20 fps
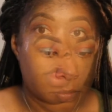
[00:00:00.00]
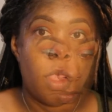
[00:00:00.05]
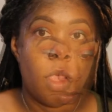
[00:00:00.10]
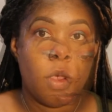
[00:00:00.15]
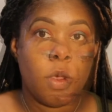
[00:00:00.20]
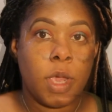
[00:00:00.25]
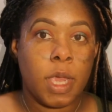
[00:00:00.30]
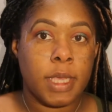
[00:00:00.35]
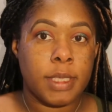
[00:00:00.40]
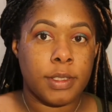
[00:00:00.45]

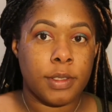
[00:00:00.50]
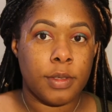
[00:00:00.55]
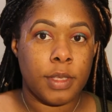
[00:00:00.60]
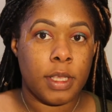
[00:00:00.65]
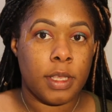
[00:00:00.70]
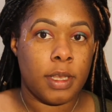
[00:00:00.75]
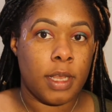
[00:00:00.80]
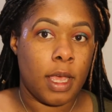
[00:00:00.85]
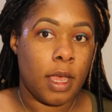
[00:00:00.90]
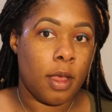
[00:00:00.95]
Okay, so
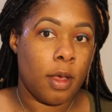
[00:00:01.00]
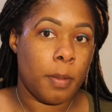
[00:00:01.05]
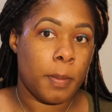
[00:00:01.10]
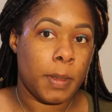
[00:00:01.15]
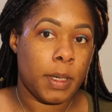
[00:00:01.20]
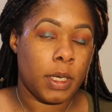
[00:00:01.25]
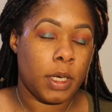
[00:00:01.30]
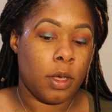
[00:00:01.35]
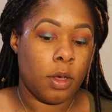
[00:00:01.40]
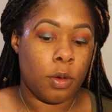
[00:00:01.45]
then now I'm
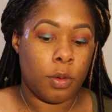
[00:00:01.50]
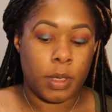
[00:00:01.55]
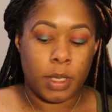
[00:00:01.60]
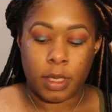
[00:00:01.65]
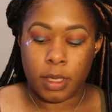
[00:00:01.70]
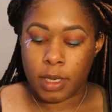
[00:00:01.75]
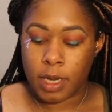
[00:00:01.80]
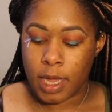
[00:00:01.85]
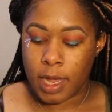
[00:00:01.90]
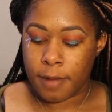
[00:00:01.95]
going to go
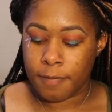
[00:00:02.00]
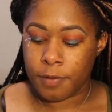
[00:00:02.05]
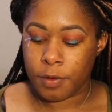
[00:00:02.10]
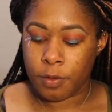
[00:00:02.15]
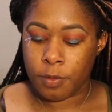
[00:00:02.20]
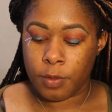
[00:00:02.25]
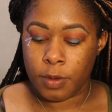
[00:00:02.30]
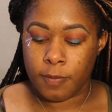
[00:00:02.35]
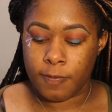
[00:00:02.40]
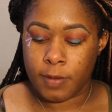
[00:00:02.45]
in,
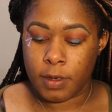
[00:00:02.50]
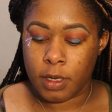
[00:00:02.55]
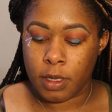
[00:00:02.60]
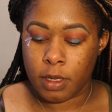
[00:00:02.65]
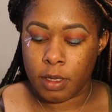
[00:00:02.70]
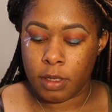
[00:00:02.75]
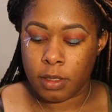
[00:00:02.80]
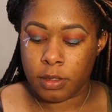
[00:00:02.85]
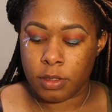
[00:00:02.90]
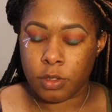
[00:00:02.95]
after we've
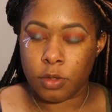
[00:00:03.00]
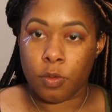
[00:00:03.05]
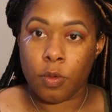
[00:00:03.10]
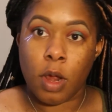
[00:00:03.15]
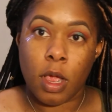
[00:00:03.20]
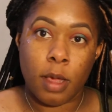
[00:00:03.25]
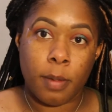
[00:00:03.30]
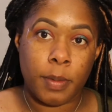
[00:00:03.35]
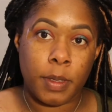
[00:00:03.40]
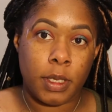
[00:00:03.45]
done
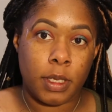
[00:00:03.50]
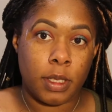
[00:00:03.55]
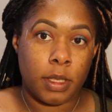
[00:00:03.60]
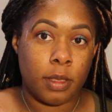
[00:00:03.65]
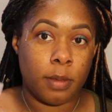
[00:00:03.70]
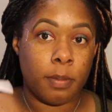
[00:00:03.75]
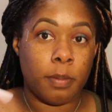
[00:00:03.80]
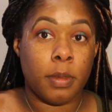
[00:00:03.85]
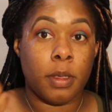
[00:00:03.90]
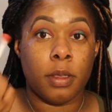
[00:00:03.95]
Sarabi in
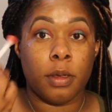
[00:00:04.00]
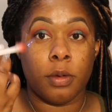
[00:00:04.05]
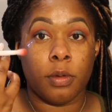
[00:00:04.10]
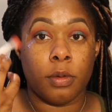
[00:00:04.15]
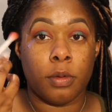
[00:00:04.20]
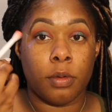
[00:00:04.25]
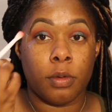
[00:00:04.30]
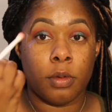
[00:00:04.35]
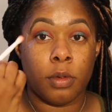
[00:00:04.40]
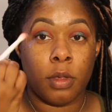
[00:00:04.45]
the middle,